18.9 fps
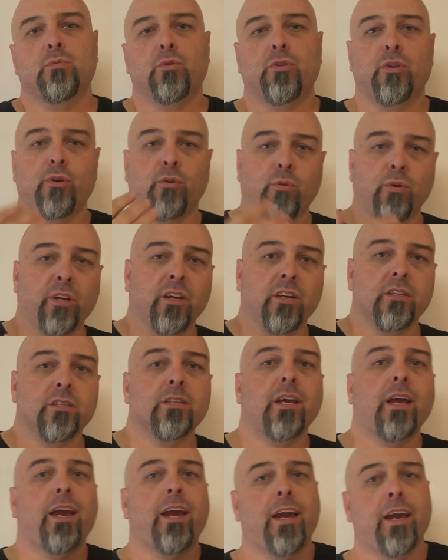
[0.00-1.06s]
with the
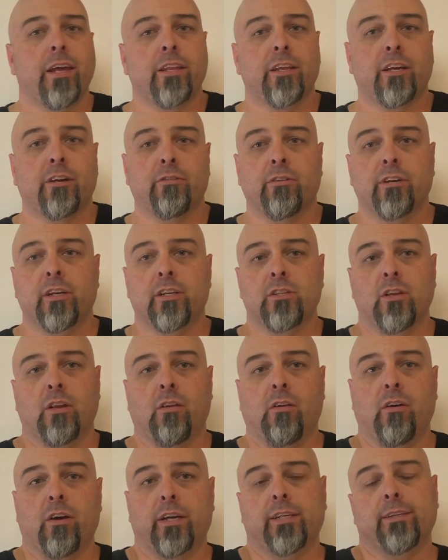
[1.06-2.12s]
audience and the critics
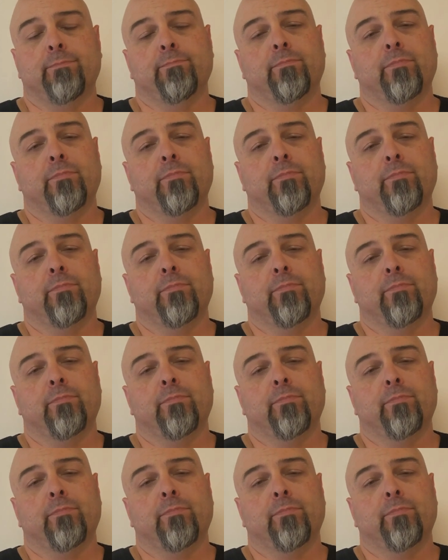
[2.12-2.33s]
alike.